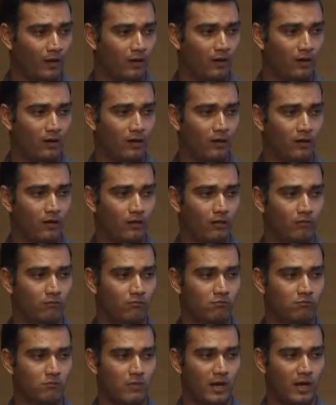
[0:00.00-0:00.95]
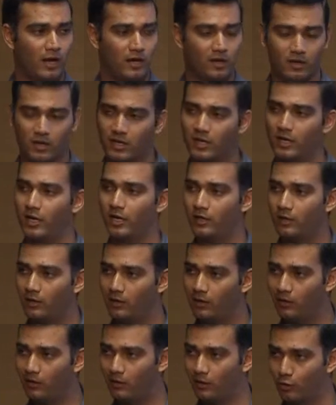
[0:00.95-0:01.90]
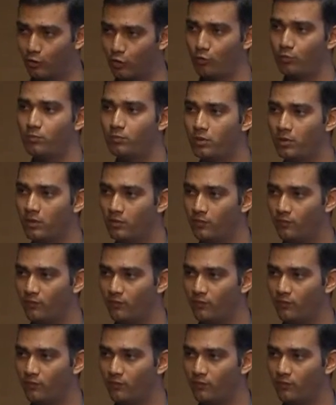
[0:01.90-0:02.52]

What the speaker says: and create a group